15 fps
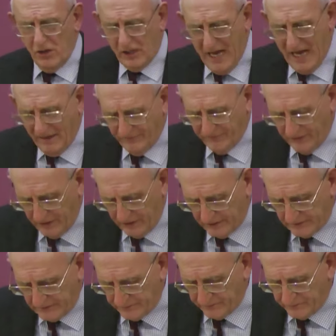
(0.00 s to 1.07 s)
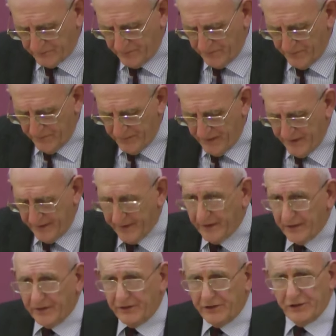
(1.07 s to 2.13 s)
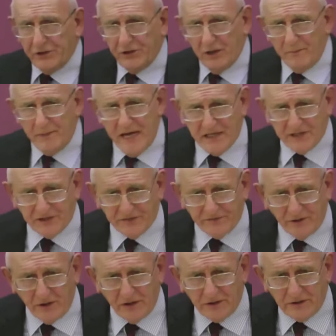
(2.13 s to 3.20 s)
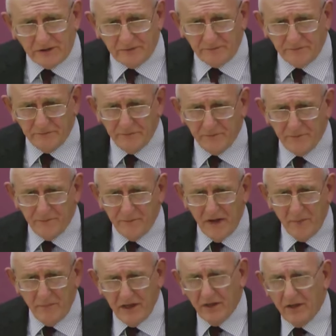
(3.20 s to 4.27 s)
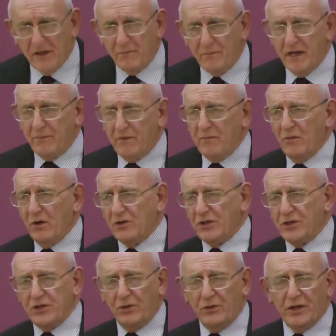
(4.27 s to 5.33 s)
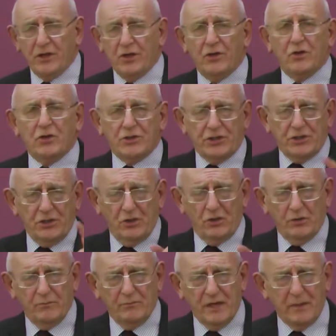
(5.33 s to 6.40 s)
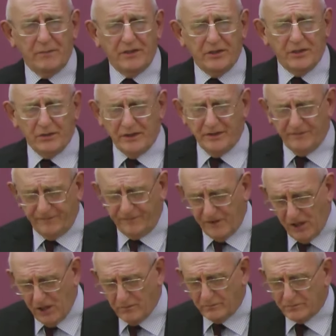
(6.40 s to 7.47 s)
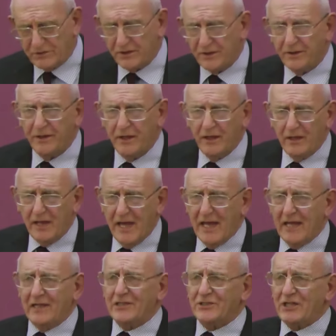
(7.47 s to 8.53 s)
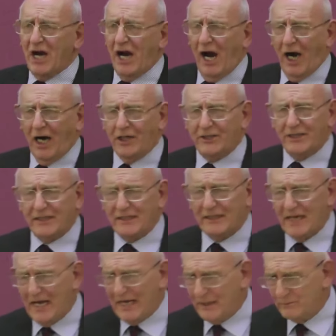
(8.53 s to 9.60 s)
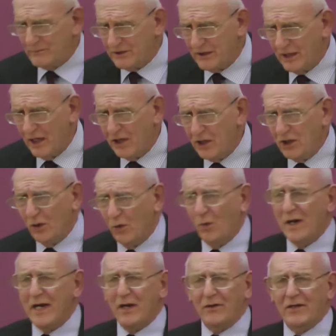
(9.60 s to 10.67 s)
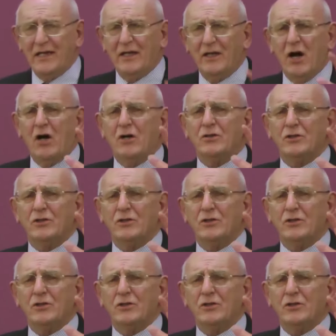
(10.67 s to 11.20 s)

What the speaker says: after her and do your best for her. Maybe, mother, you're in a nursing home. Maybe you're infirmed and the hills are hard to climb and you're weary along the